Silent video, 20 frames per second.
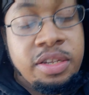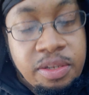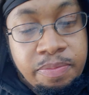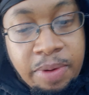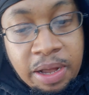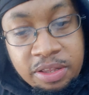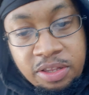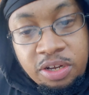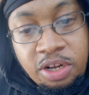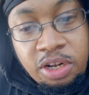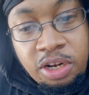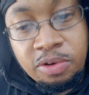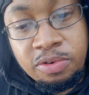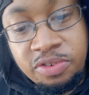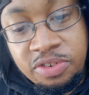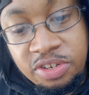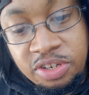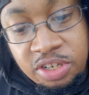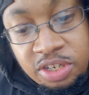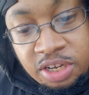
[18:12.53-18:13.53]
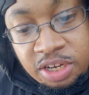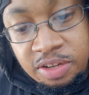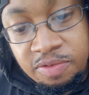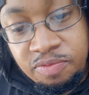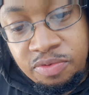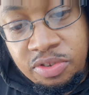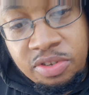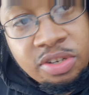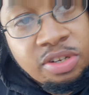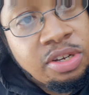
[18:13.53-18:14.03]
It's about the closest
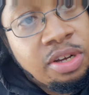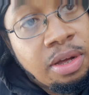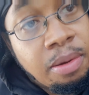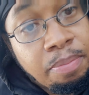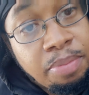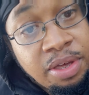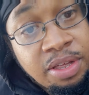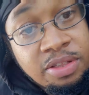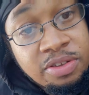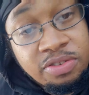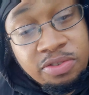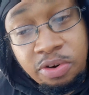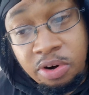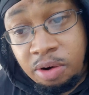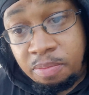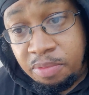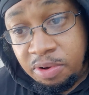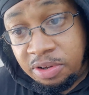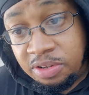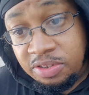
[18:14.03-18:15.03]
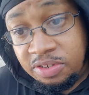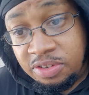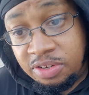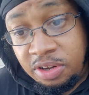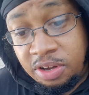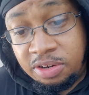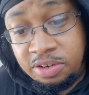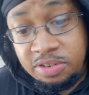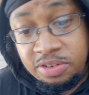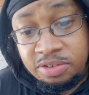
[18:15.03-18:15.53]
yet to beating
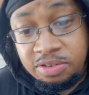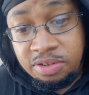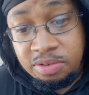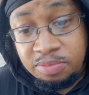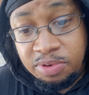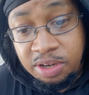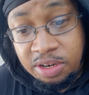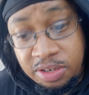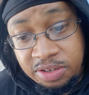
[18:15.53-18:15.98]
Starbucks.